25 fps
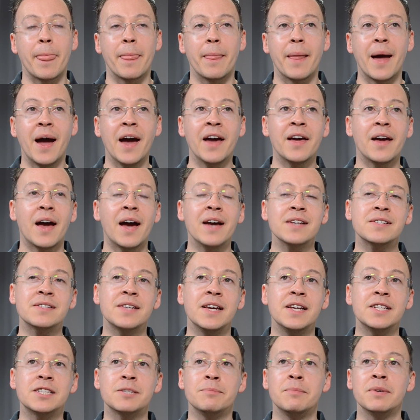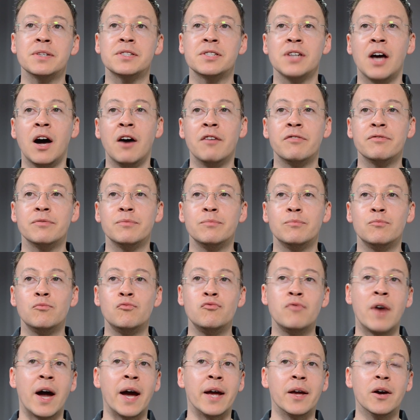I, I say to myself,
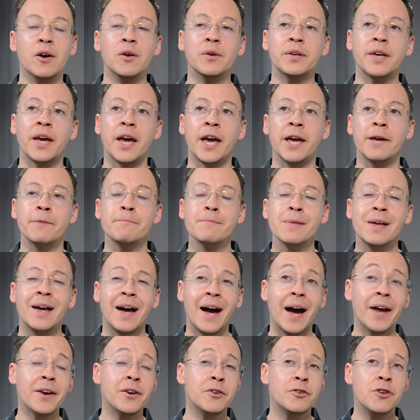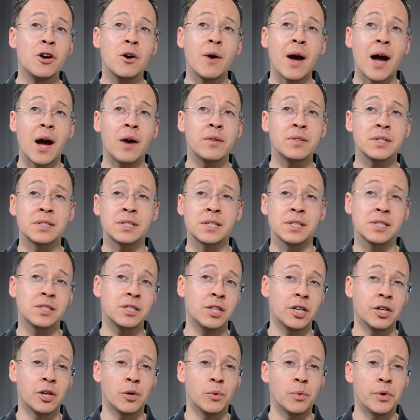right, okay, I don't know how this is
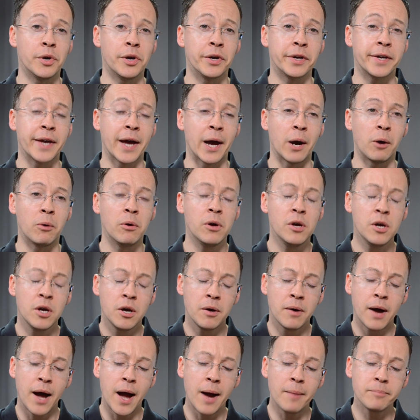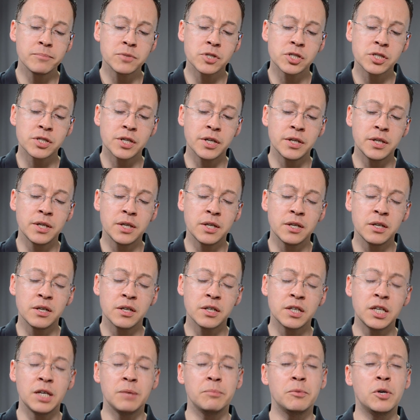going to work out. I'm just going to
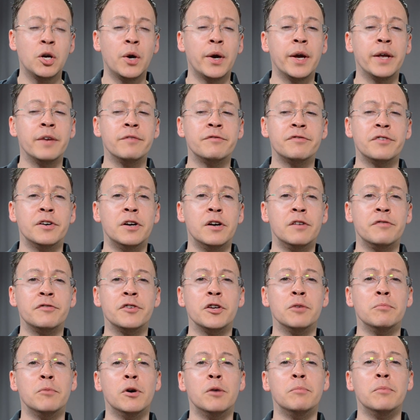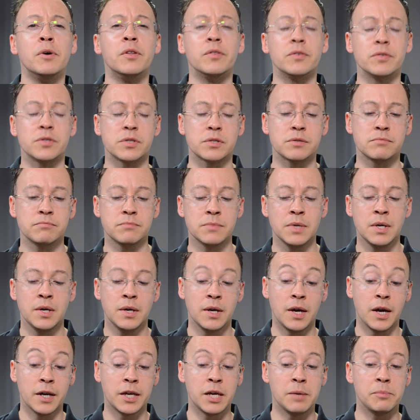keep going for a few more months.
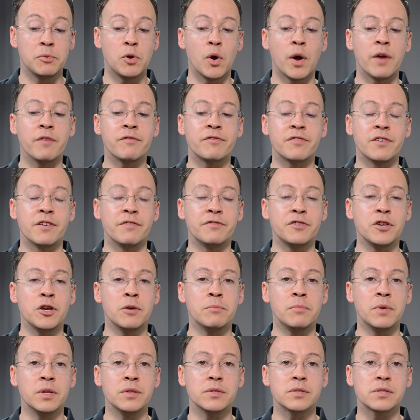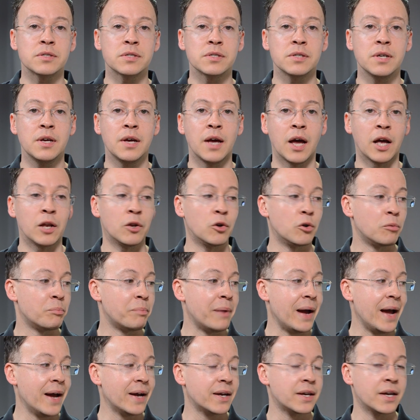I keep going for a few months. I look
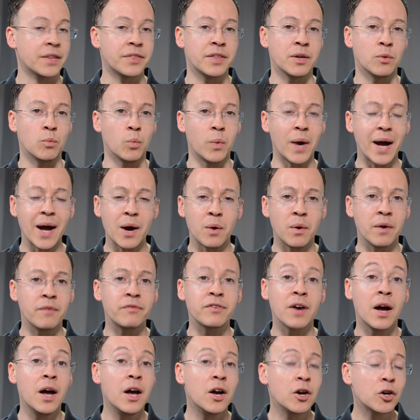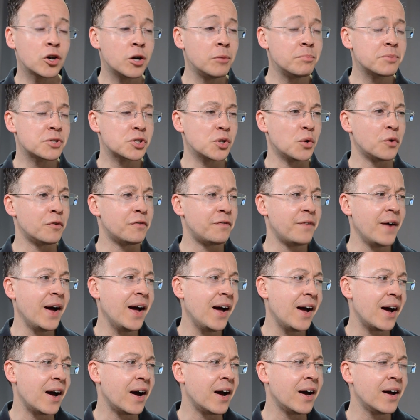back, I think, wow, I've come so
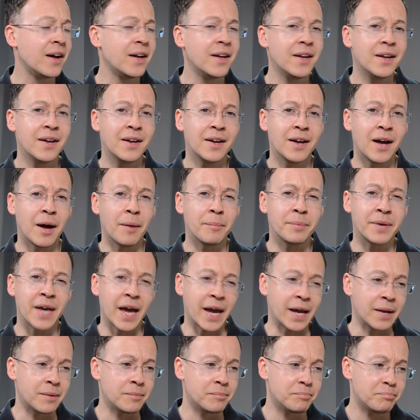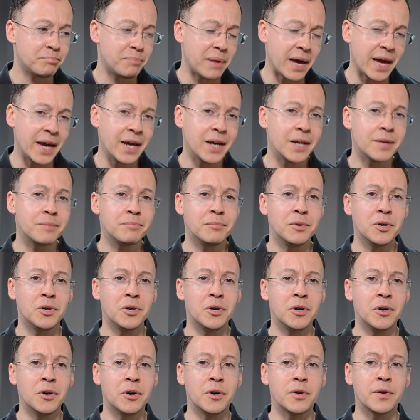far. I'm getting paid
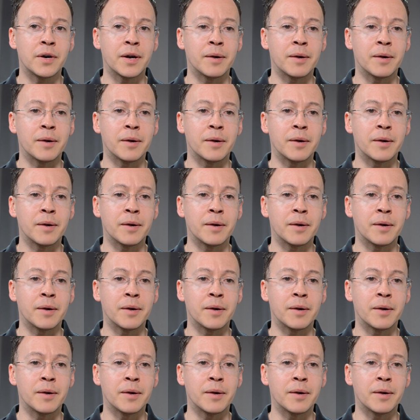more.